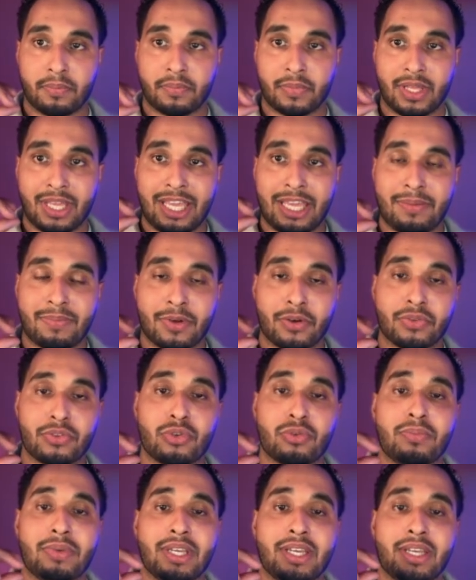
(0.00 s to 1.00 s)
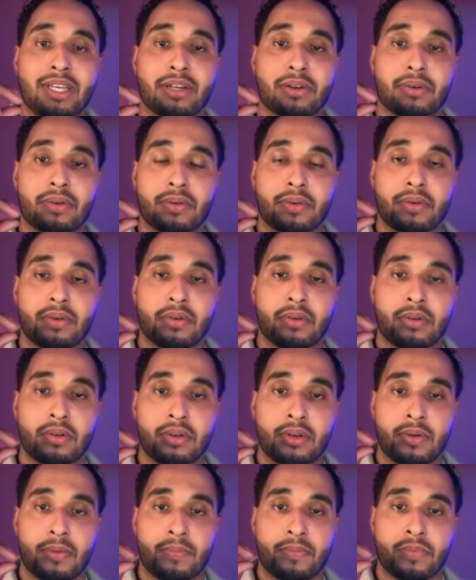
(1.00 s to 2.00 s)
email to be
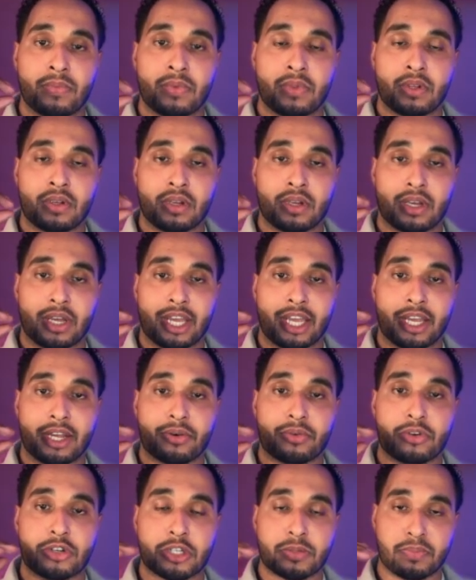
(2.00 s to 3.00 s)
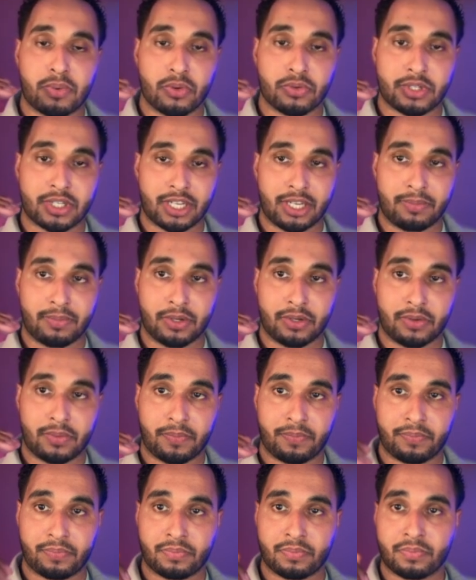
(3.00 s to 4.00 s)
a response email.
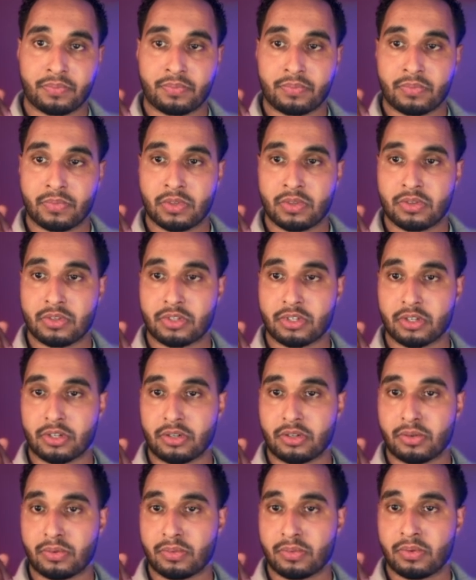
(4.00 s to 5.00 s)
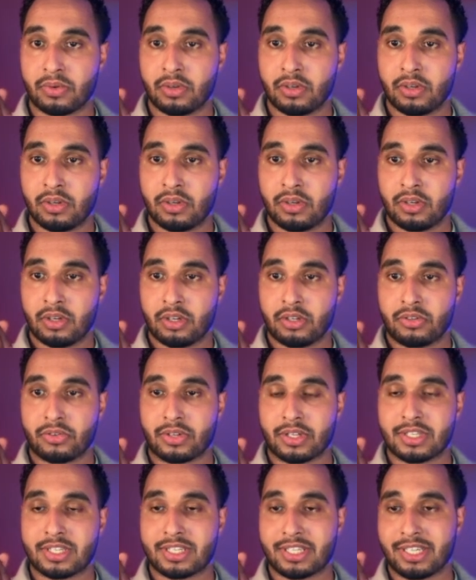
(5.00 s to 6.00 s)
So you can
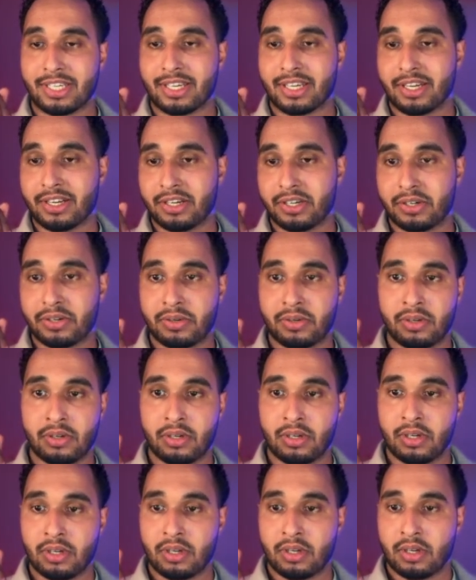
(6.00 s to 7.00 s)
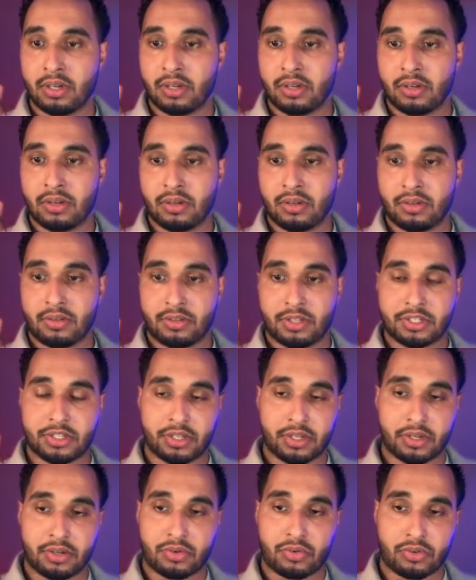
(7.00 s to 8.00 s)
see here, this is
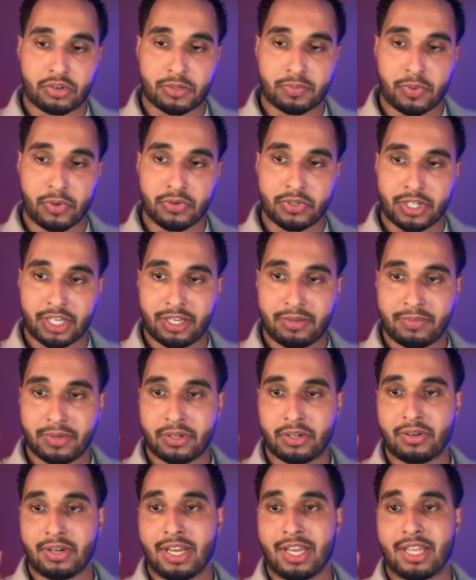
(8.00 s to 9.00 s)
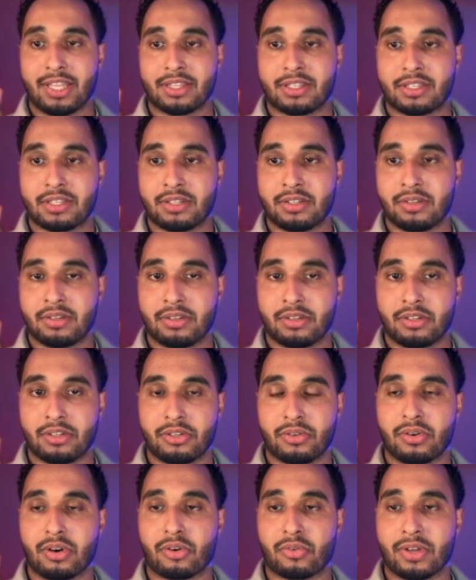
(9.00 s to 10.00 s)
the response email, and you
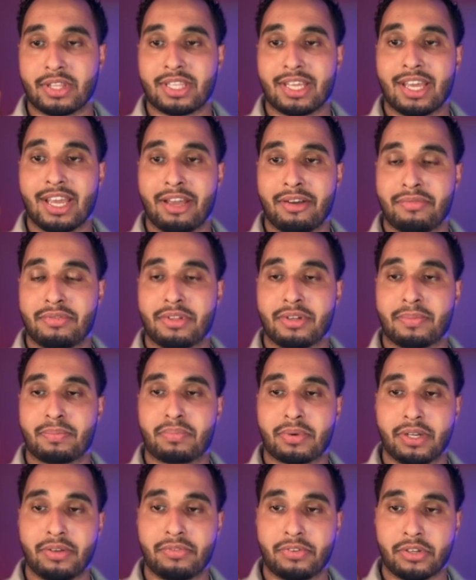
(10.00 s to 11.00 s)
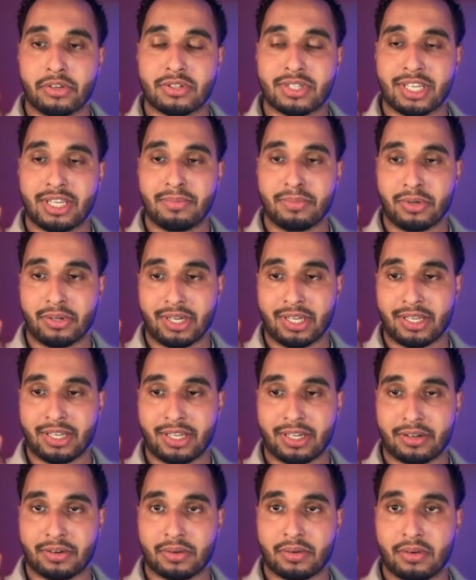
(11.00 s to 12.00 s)
already have the previous email in
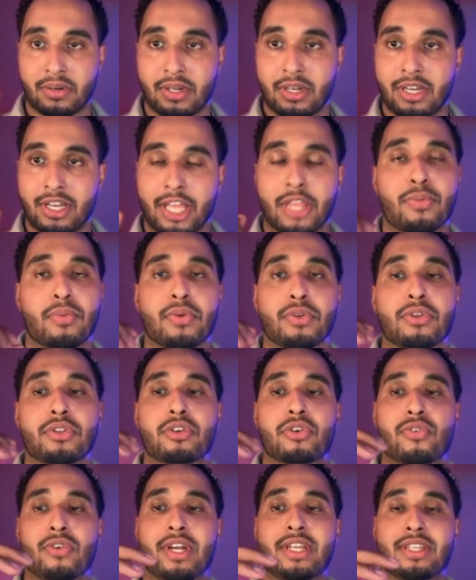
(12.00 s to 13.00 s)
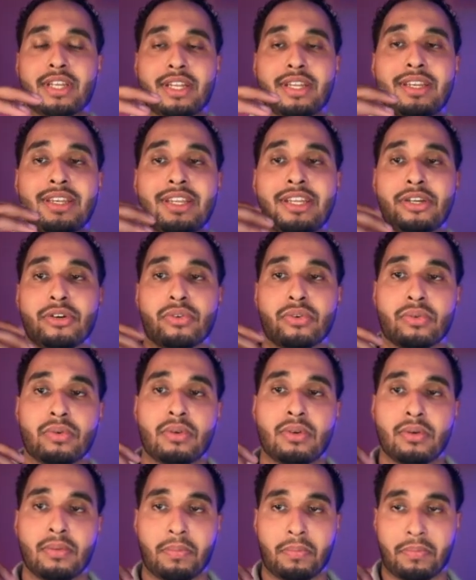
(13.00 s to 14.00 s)
here. It will not create a new
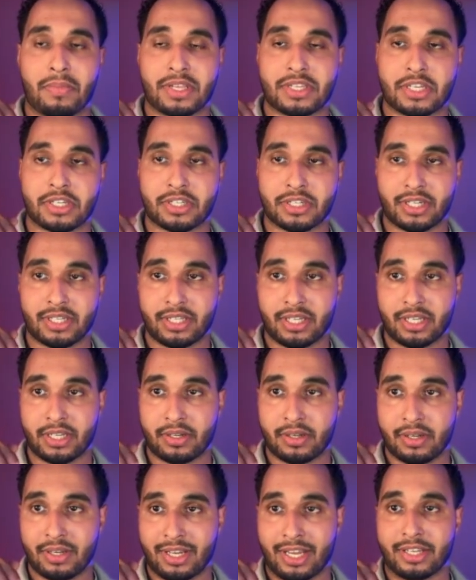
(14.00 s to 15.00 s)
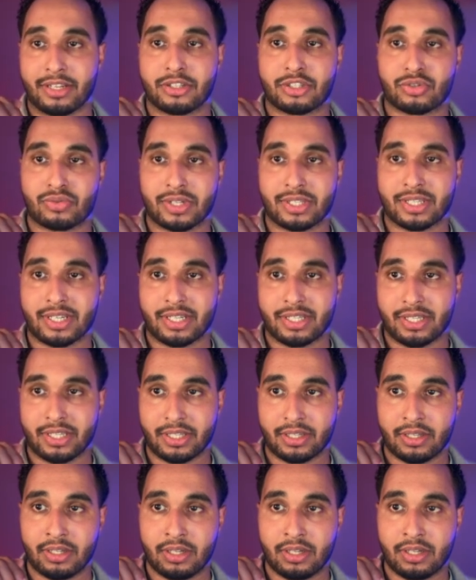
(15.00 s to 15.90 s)
message ID and a thread ID.